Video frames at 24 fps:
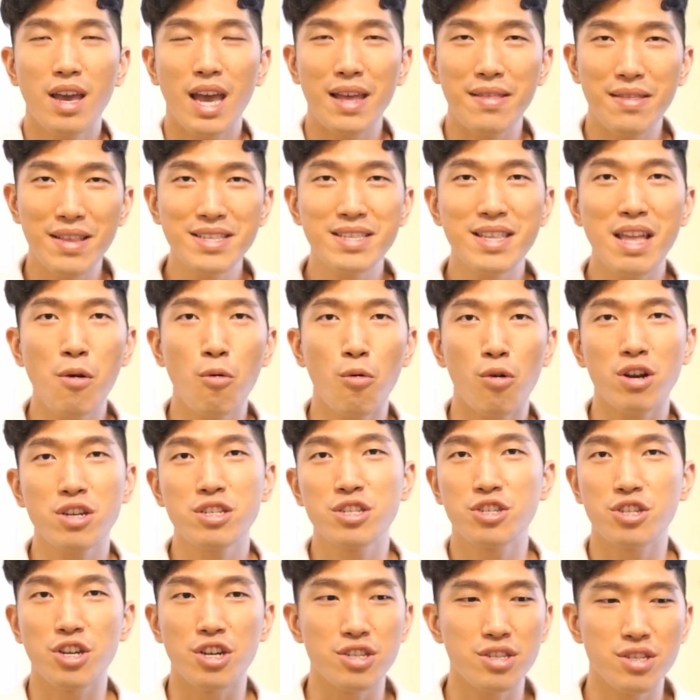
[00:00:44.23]
And this thing
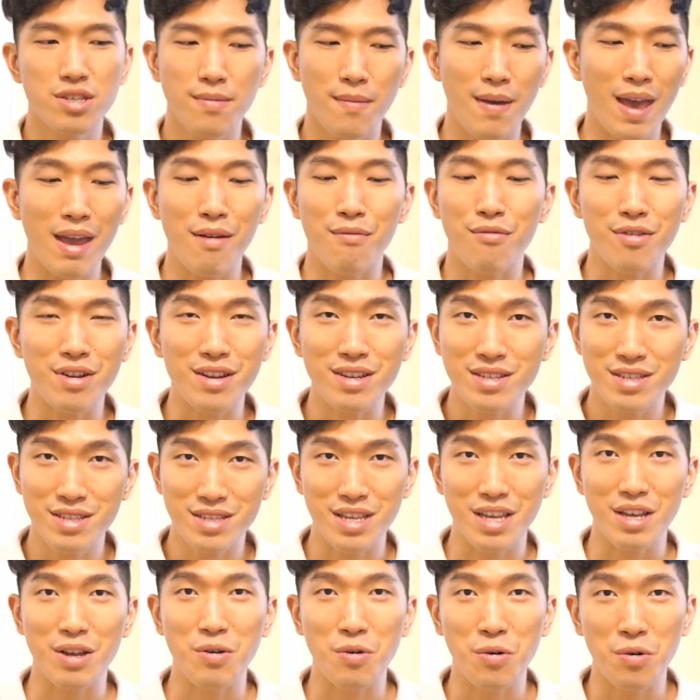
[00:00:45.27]
works just every
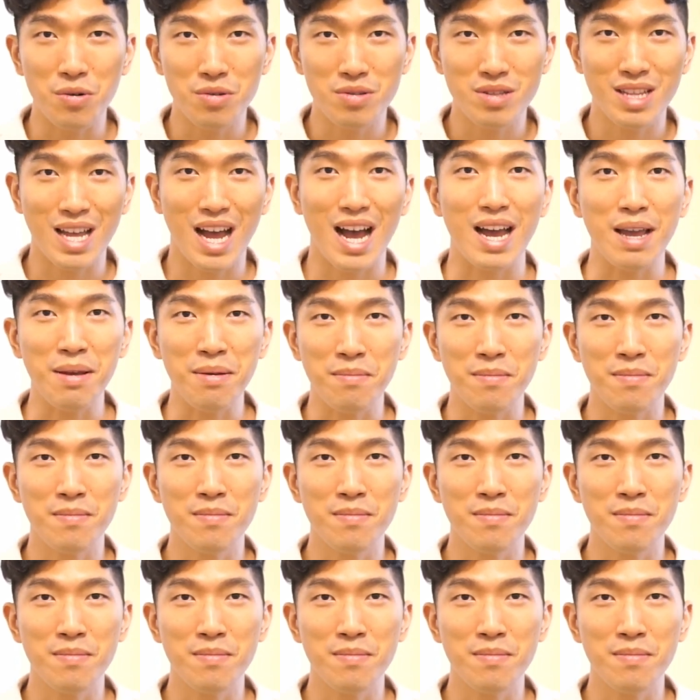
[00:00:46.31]
single time.